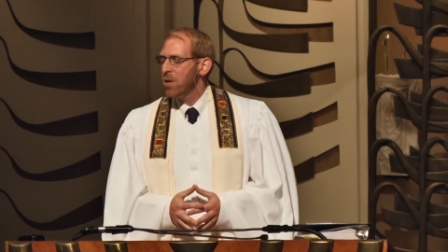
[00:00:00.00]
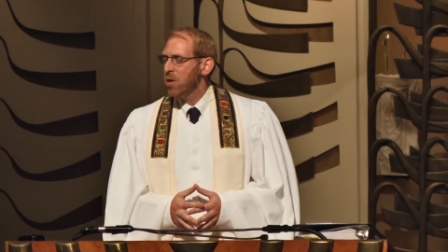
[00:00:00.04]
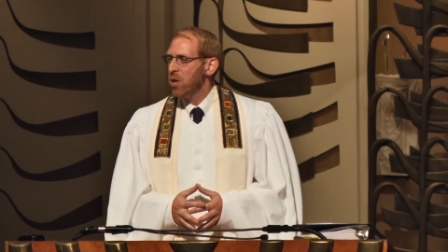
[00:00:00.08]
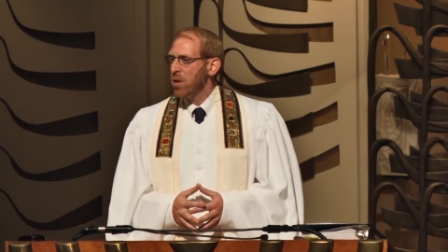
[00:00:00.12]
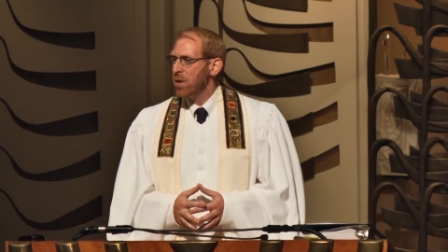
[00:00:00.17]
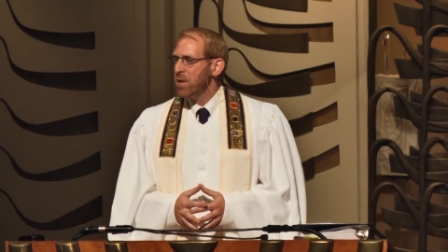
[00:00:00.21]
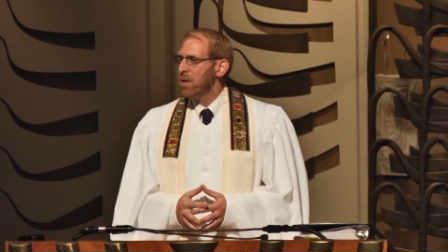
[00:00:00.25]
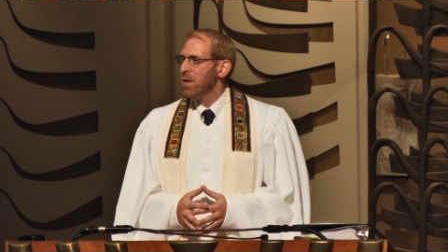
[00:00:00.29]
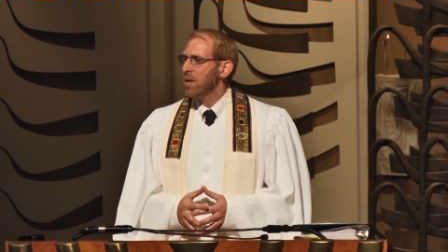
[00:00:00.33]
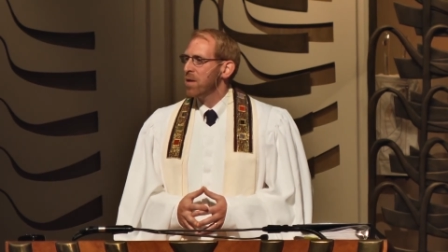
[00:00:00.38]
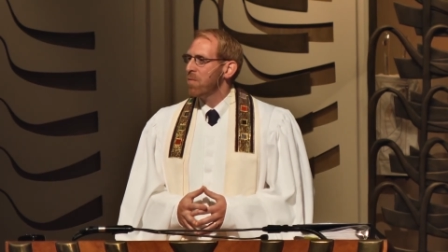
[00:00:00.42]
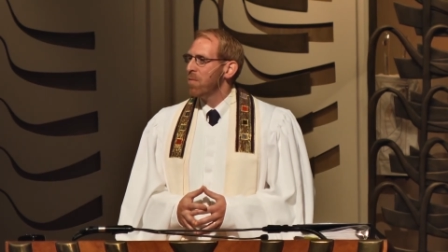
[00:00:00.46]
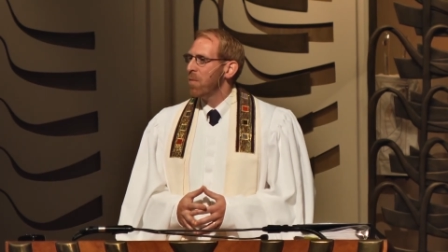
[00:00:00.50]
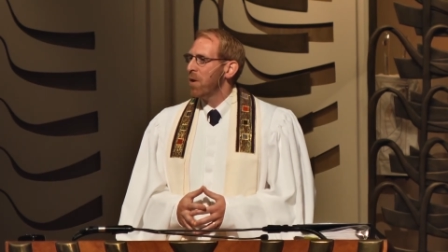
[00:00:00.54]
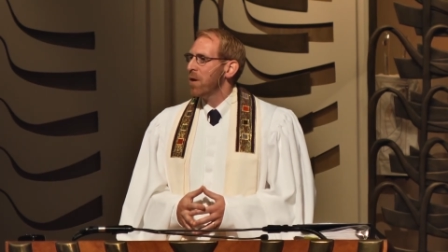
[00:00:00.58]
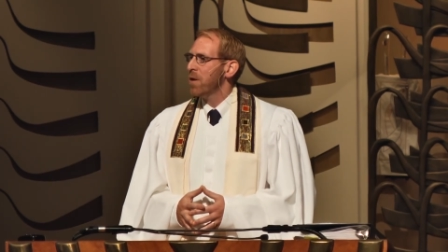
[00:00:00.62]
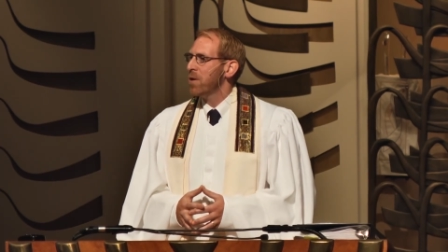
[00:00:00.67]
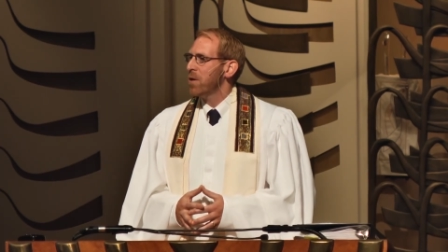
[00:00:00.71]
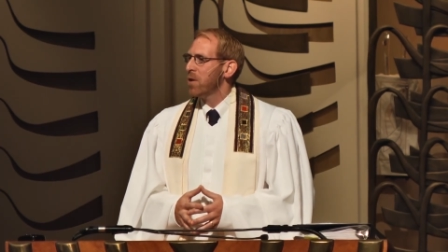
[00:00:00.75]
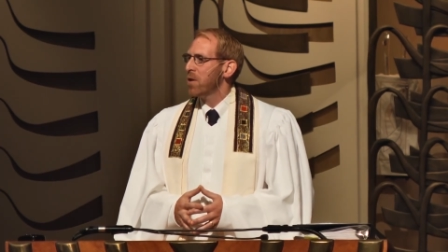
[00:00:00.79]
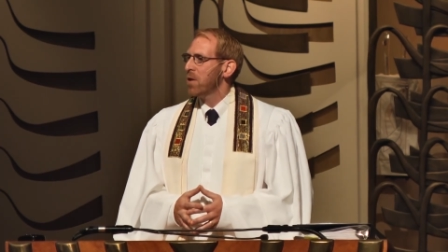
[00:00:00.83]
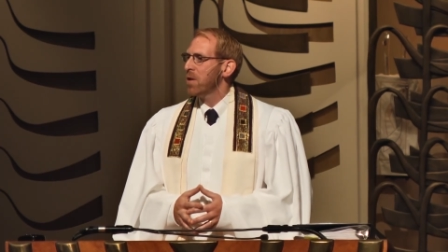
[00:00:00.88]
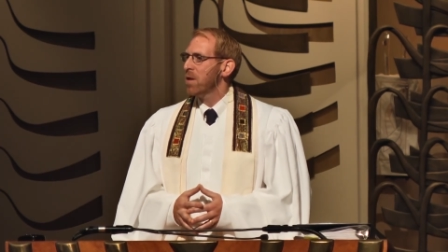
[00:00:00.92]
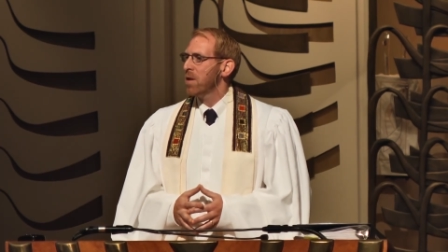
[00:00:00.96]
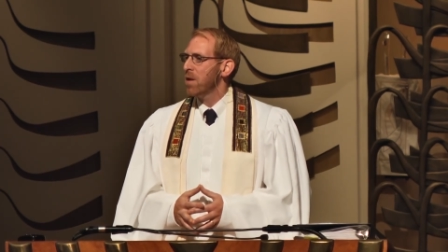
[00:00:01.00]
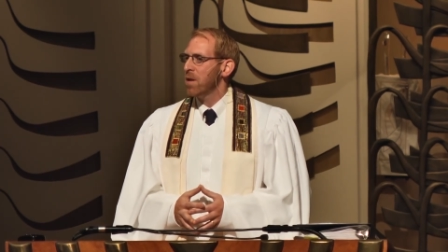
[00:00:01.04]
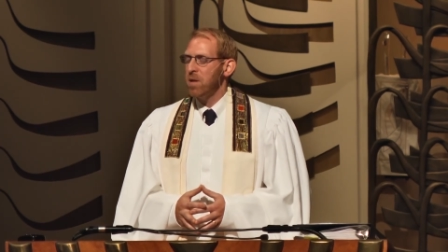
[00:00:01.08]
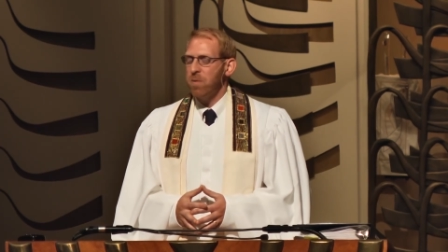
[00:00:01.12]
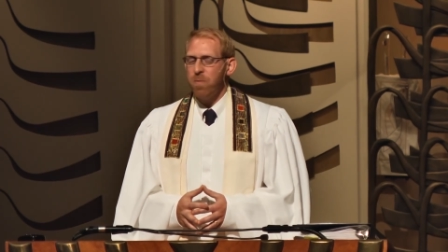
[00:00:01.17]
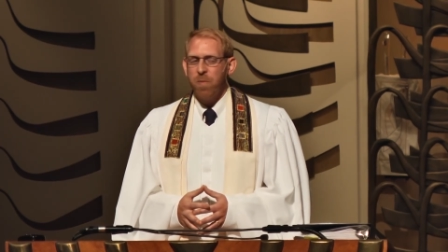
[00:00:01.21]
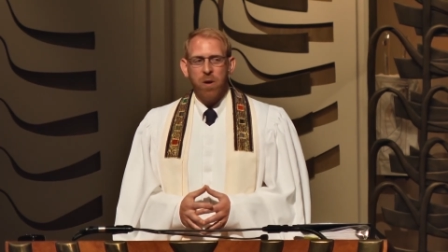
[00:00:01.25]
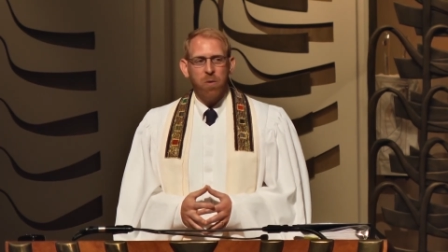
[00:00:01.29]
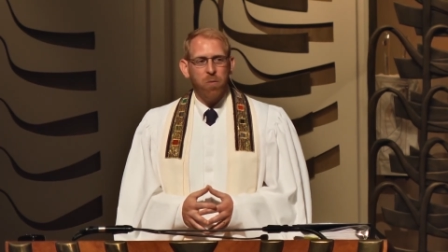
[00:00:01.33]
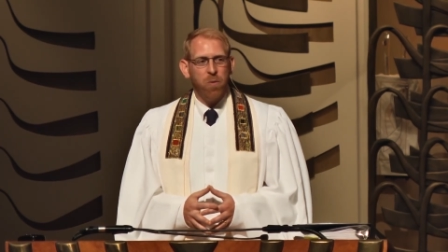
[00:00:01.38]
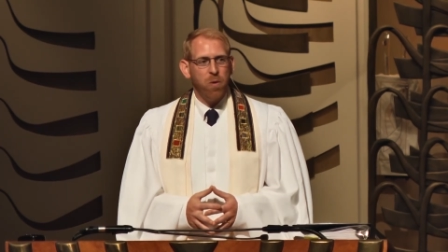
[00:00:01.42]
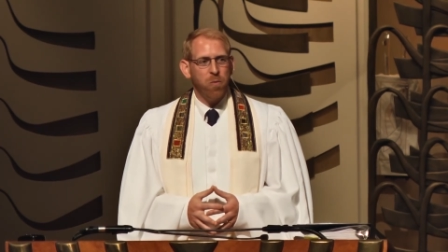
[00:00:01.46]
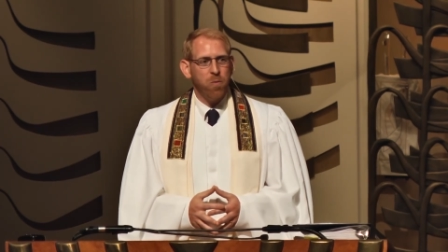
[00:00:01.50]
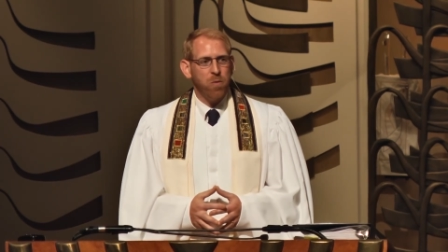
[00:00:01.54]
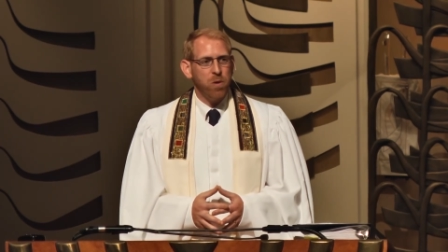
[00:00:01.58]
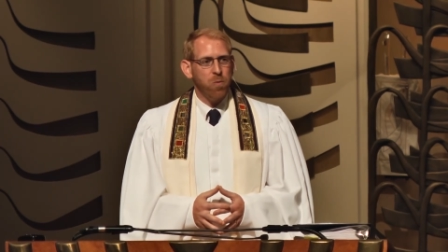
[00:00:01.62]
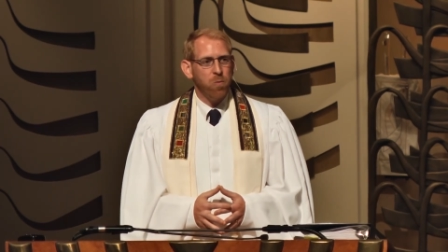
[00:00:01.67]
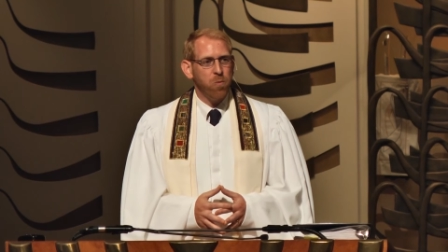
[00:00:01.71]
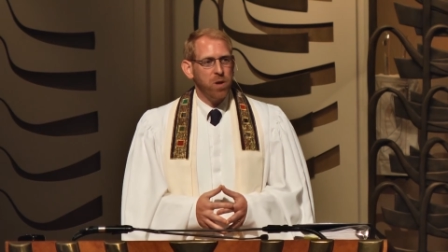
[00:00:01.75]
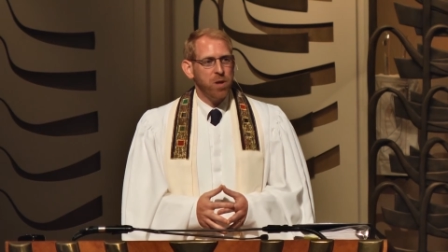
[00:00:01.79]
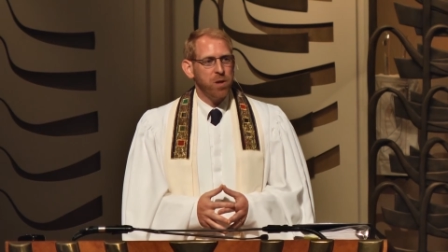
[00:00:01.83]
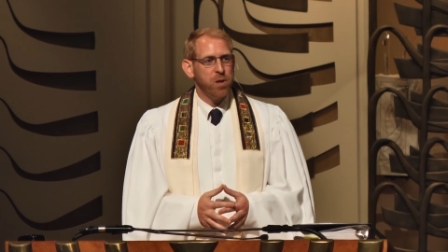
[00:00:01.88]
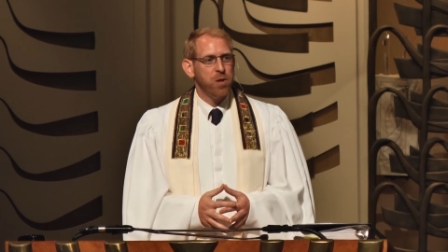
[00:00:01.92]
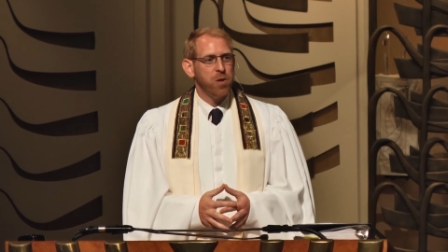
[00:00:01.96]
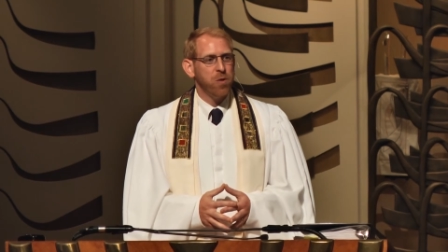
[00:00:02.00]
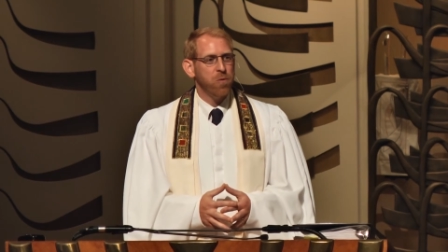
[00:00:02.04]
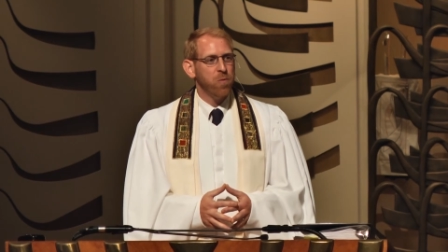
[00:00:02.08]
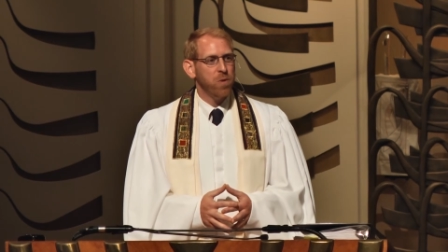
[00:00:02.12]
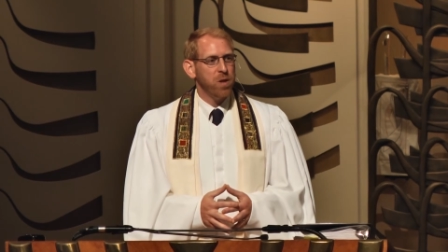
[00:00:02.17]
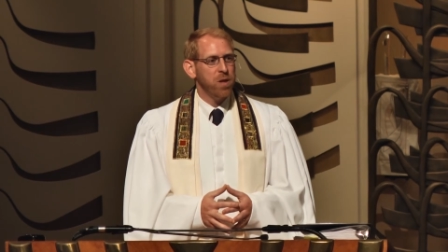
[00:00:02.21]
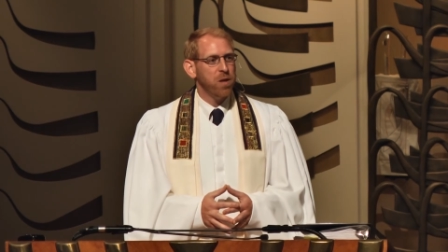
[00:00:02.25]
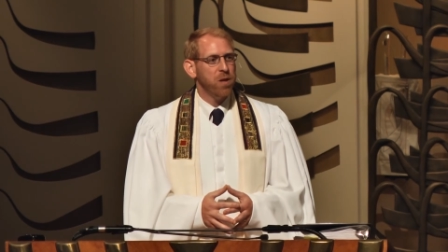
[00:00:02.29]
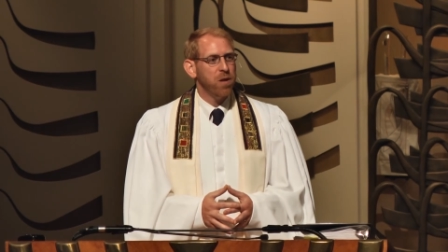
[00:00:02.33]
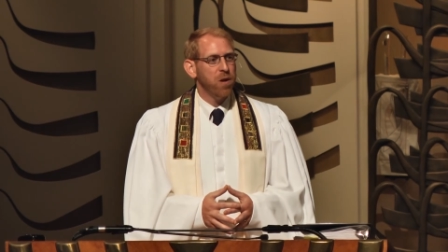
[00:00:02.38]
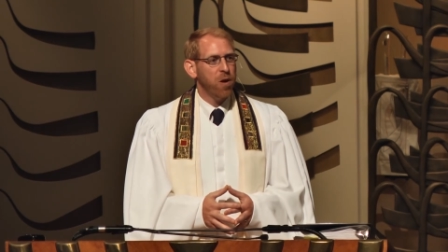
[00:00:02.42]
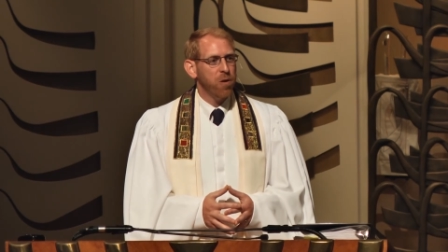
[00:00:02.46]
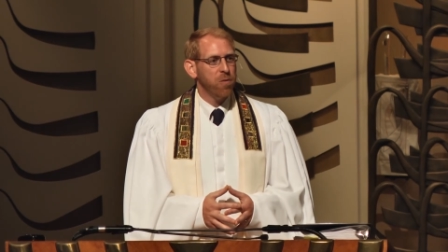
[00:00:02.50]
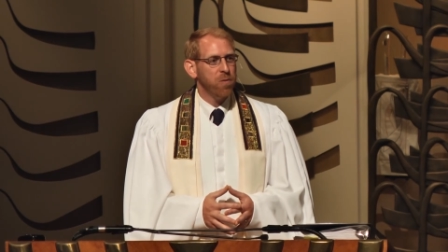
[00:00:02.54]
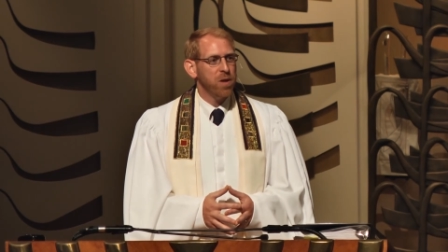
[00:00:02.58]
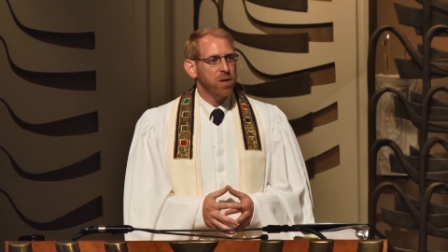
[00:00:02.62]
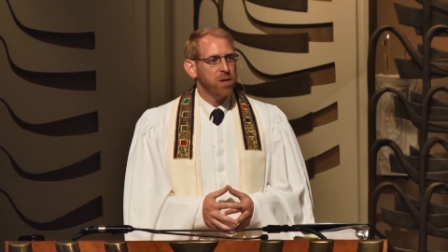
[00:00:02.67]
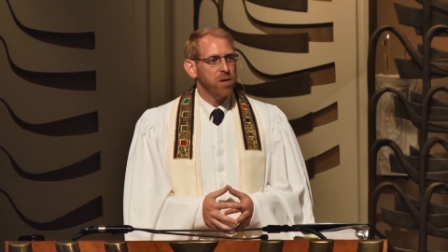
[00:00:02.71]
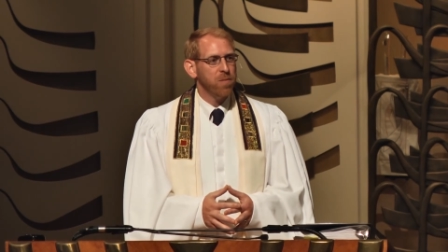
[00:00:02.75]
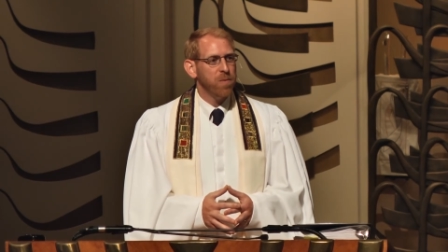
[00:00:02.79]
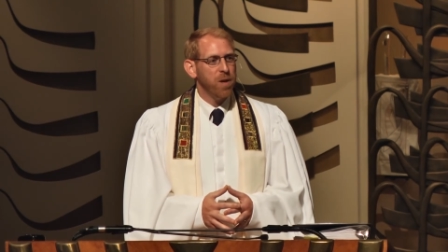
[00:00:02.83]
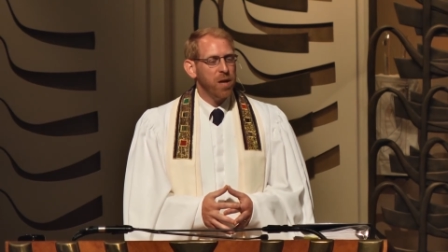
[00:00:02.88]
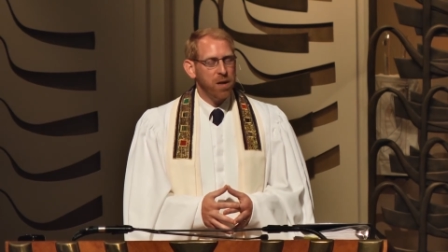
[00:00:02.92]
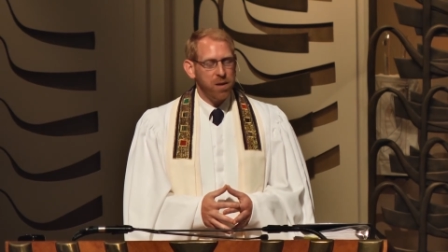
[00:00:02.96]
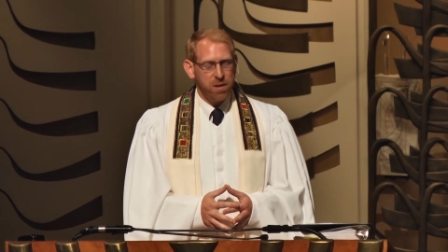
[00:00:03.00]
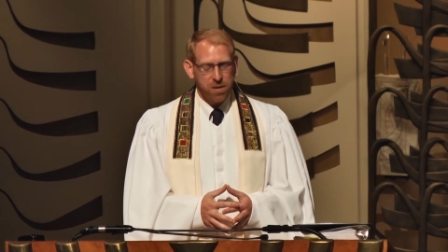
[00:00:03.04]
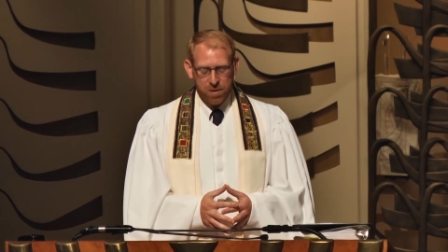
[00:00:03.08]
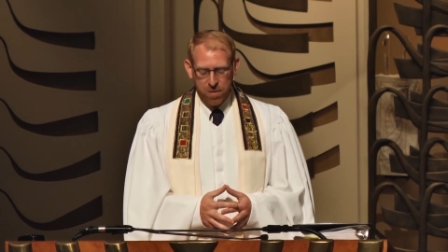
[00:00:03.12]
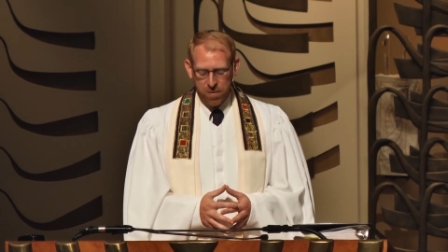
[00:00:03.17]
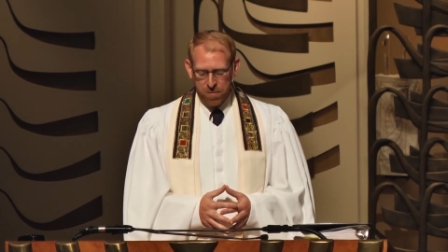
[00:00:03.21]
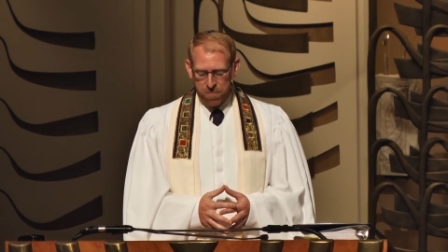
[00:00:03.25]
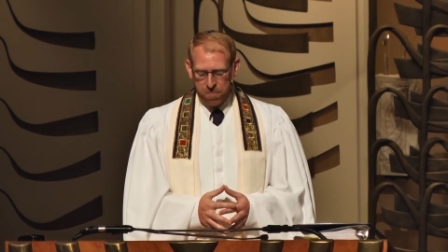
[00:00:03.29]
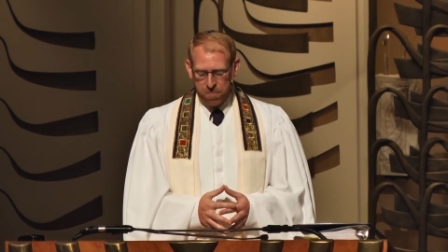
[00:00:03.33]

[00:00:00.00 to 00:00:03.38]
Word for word: just as much as by what we wish to read in our resumes.